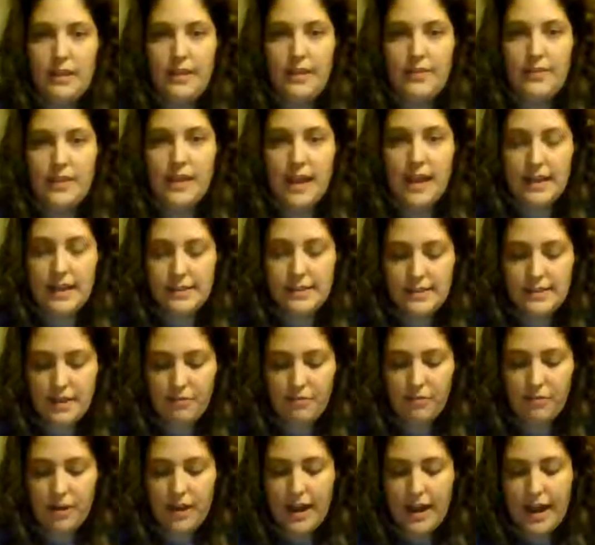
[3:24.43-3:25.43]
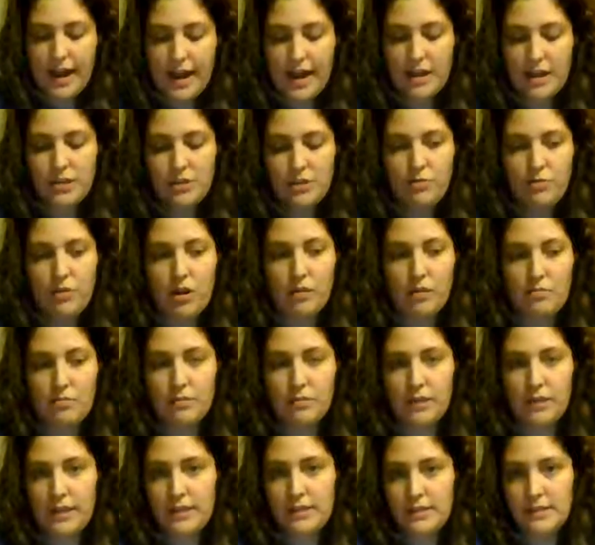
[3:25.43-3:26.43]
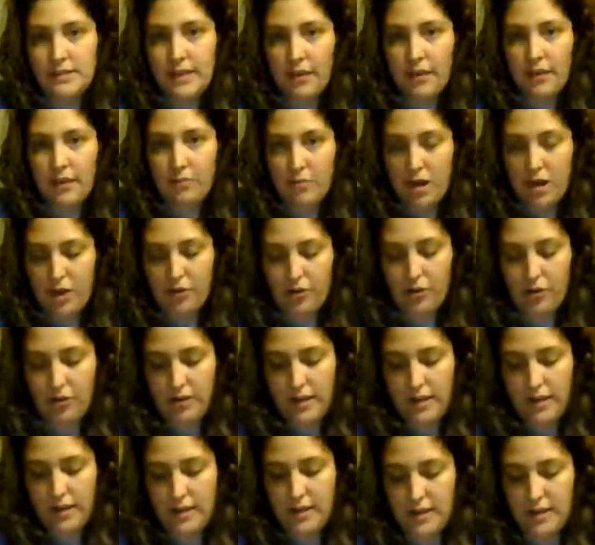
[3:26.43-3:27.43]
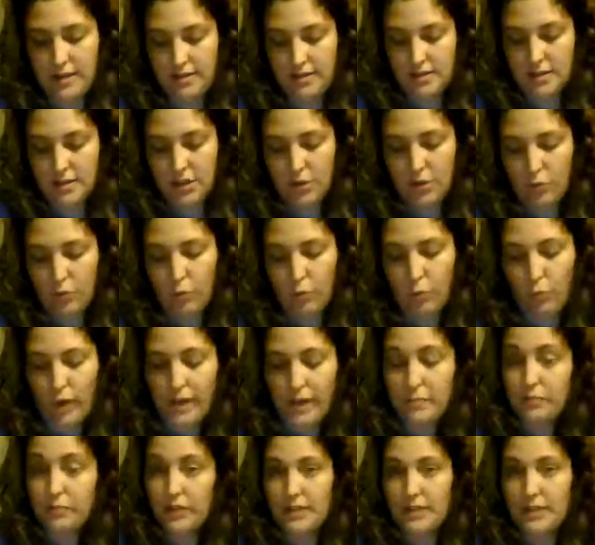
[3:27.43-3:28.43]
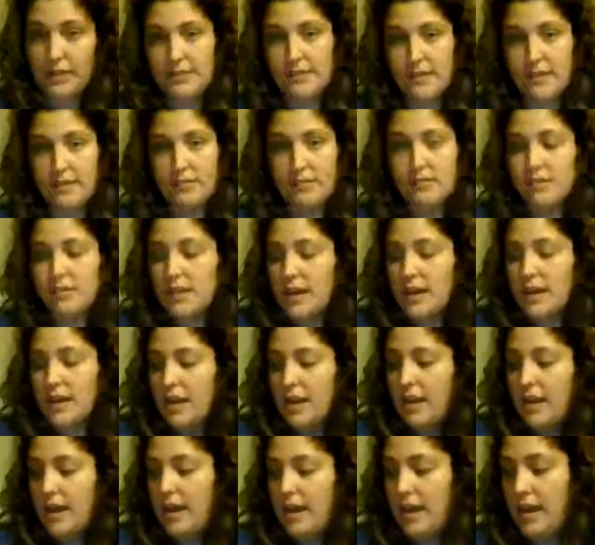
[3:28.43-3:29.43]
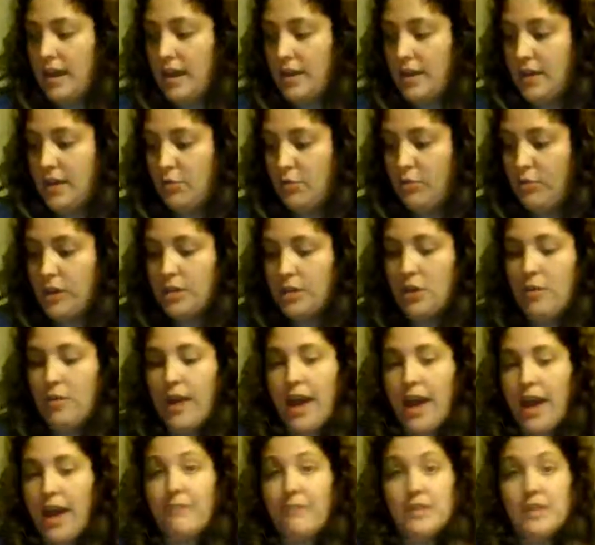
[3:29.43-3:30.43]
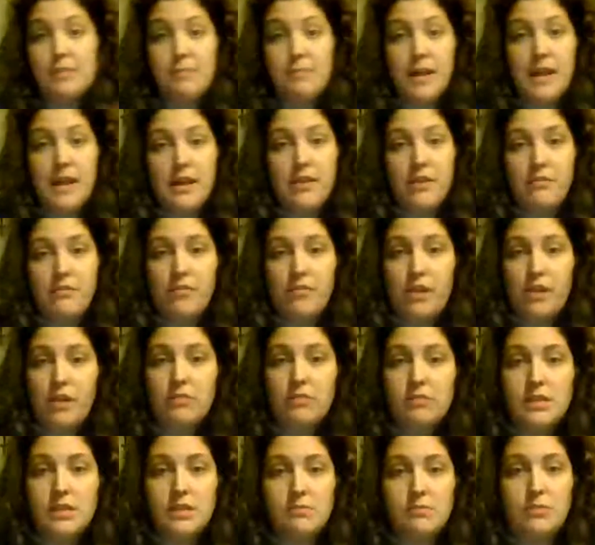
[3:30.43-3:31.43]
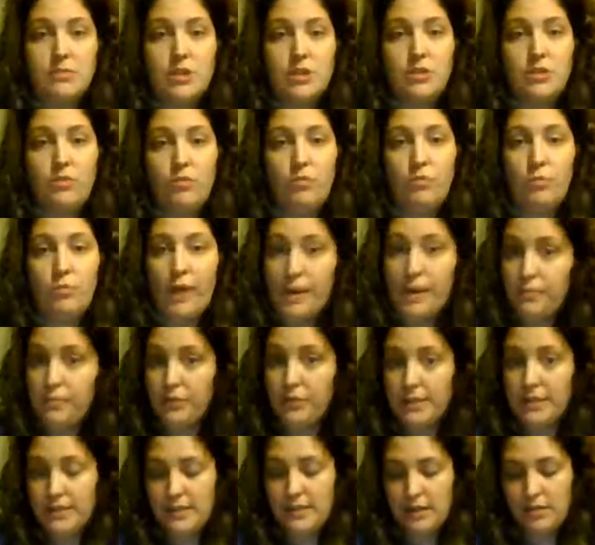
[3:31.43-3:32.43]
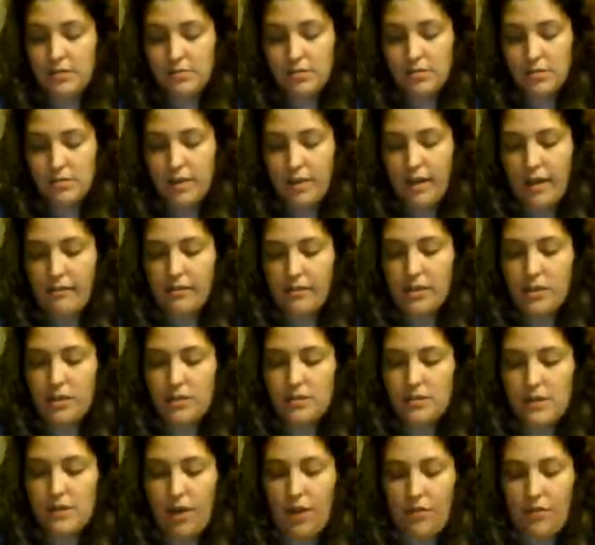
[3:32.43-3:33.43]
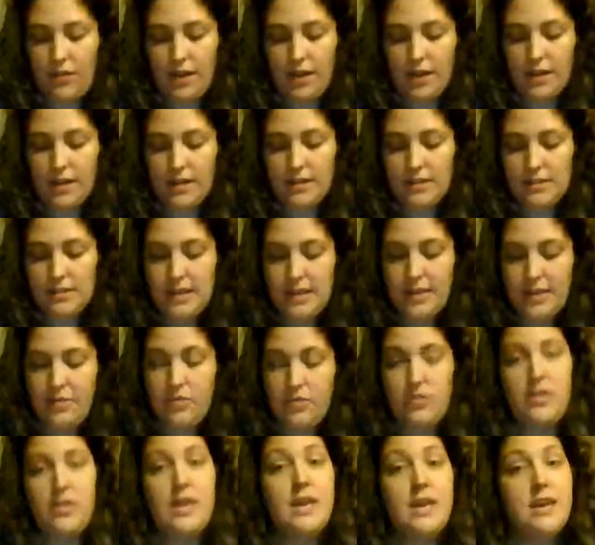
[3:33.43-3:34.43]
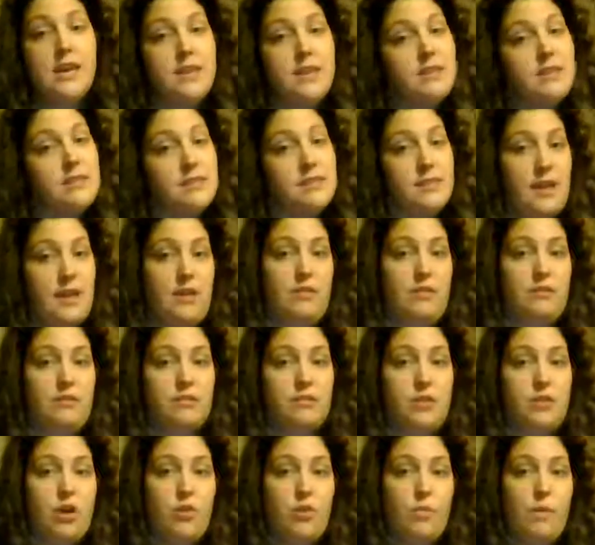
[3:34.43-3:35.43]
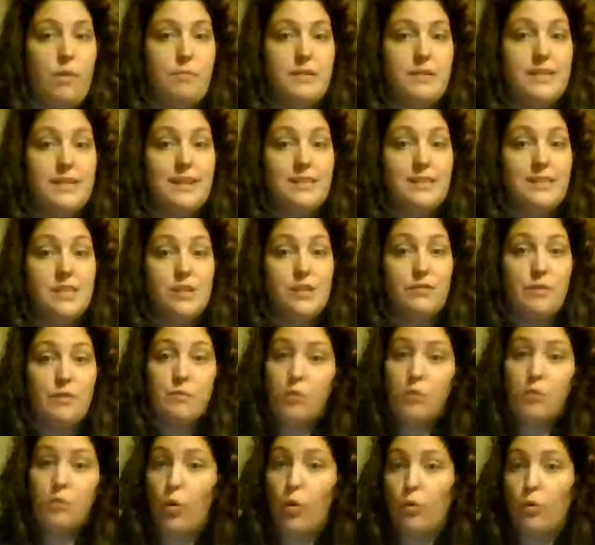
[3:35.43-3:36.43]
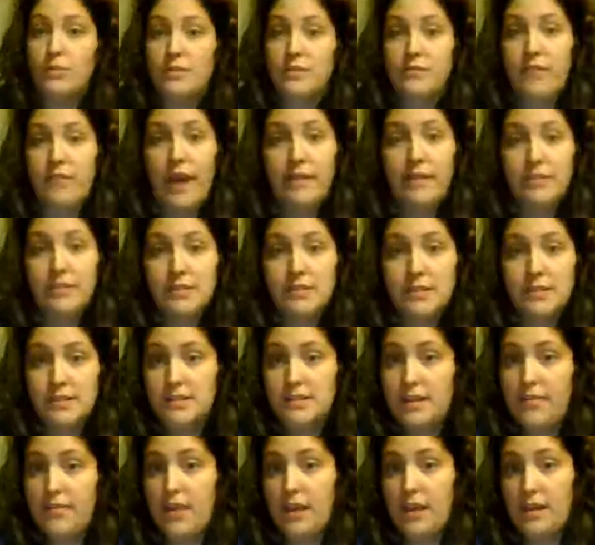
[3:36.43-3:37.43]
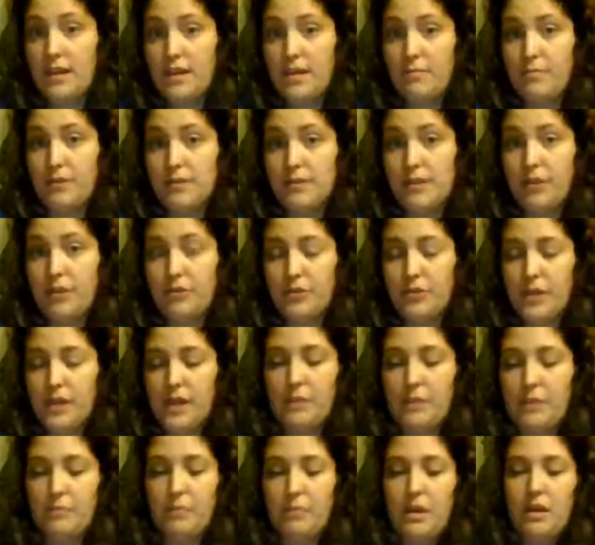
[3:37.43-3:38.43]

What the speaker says: The next thing we're going to add to our blood cell model is white blood cells. And we don't have as many of those as we do red blood cells. So I would tell the kids that these cells are what protects us from colds and viruses and that keep us healthy.